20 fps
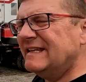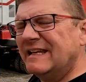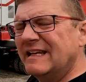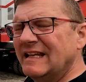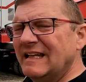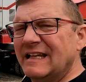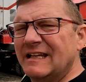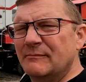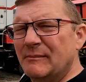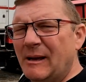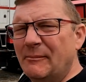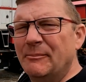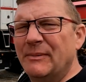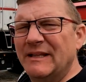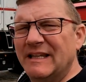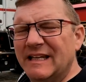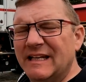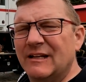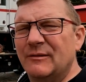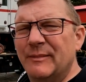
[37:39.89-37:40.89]
tiddling them up a
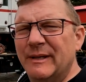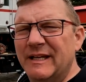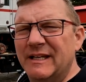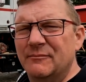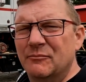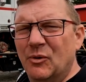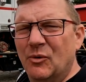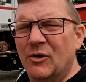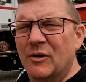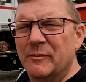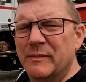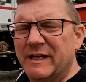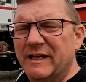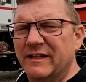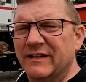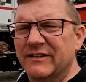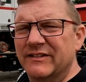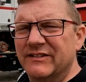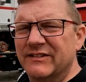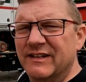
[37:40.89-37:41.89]
little bit more,
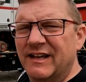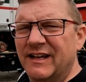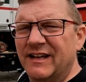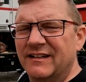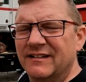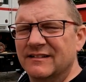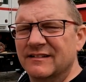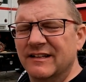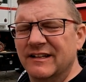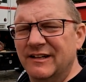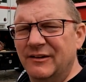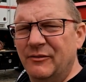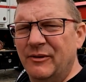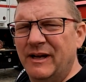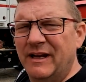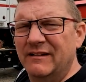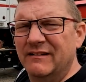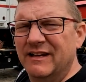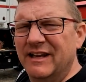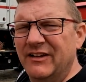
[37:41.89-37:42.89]
because you know
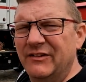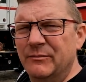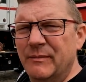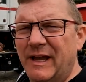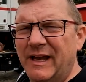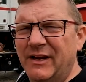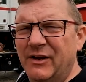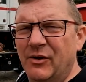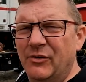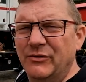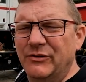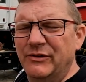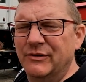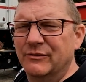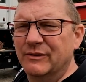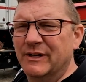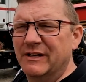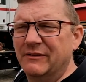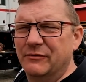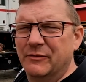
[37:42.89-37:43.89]
what, he's my go-to
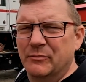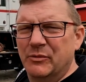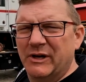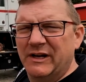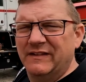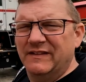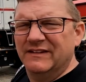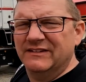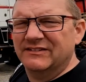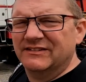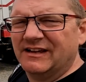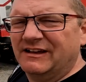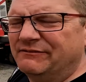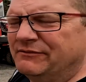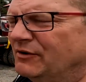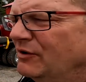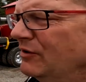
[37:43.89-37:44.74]
rig for bringing this stuff